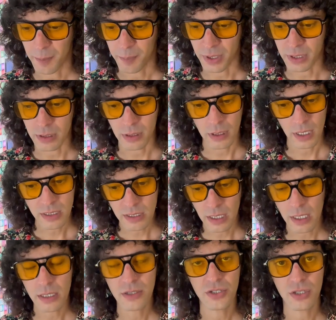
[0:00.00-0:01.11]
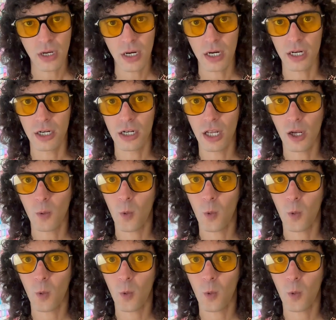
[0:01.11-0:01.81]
But let's get a start. You're Like,